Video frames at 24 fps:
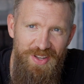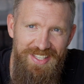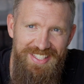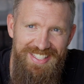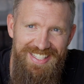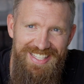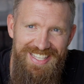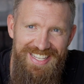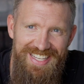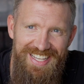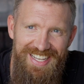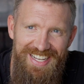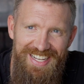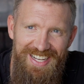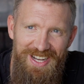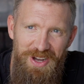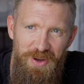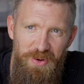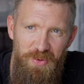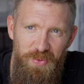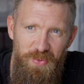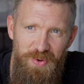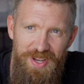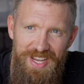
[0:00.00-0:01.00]
it's
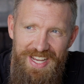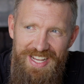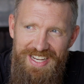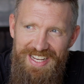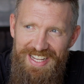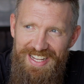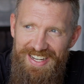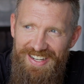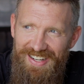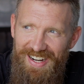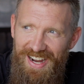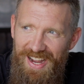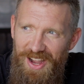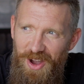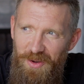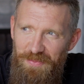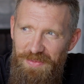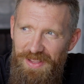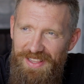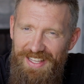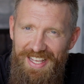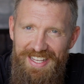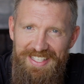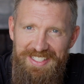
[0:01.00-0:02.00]
the weed eater. I hope
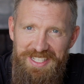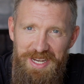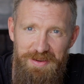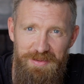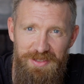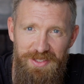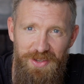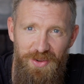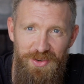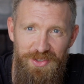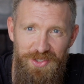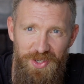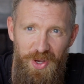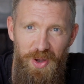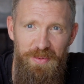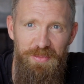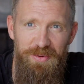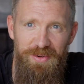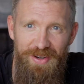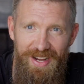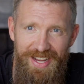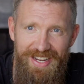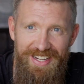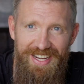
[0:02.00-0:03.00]
the landscapers don't show up
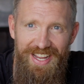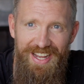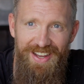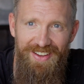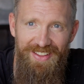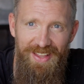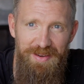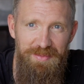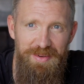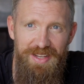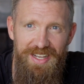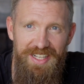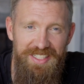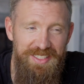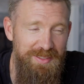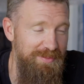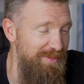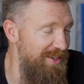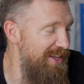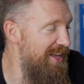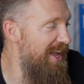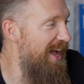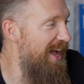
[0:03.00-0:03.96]
right now. That'd be awesome.